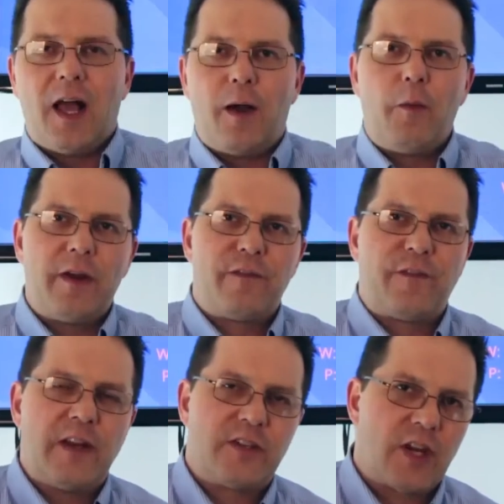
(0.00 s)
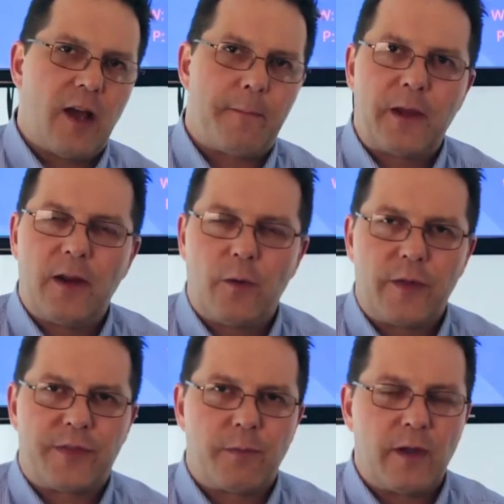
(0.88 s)
I want to finish up here
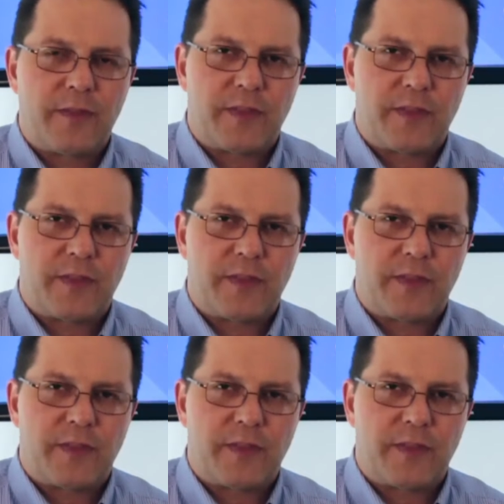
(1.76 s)
with